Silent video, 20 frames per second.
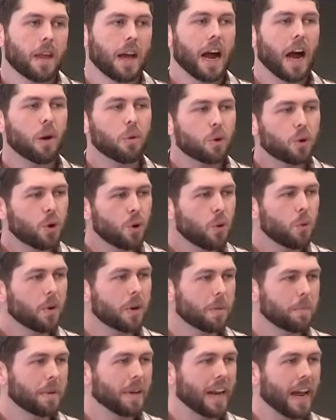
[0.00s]
How cool
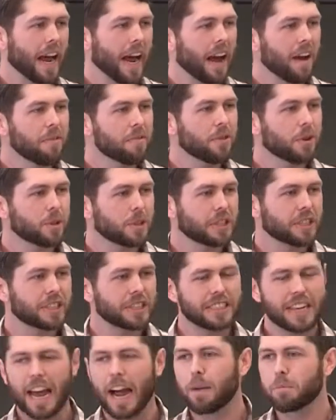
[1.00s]
would it be to have those
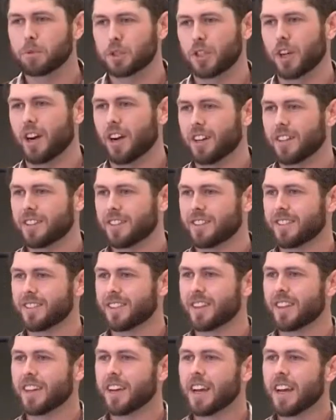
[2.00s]
snapshots
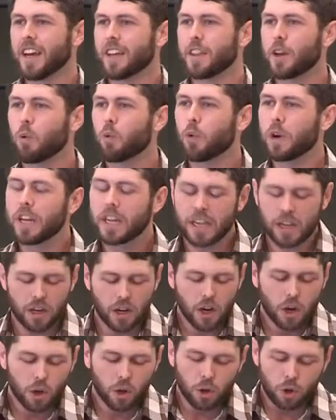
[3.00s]
that we
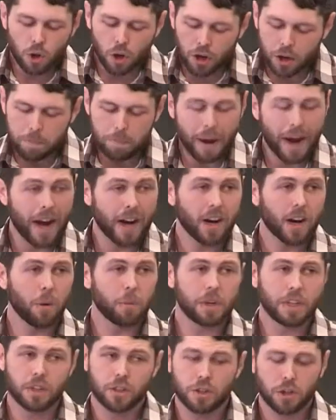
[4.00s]
can look back on,
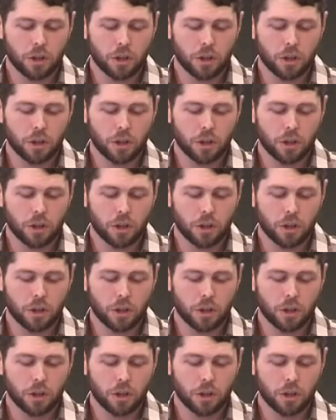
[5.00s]
we can